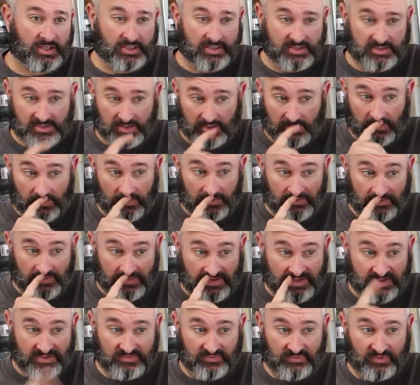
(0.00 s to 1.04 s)
So
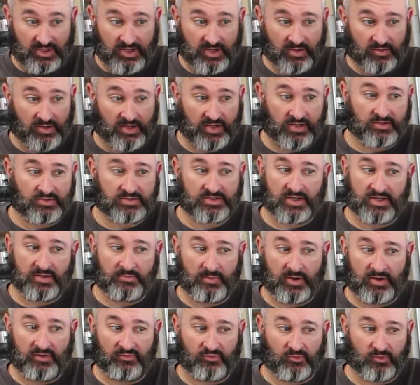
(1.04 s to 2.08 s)
this video here is going to
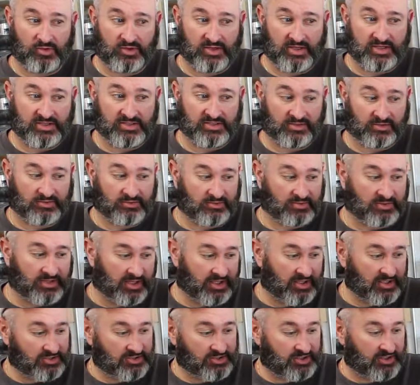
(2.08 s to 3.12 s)
be for the circle
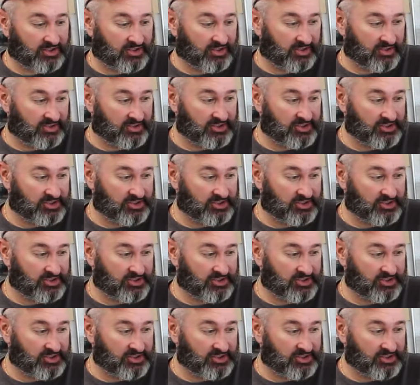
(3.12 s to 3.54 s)
cutting jig on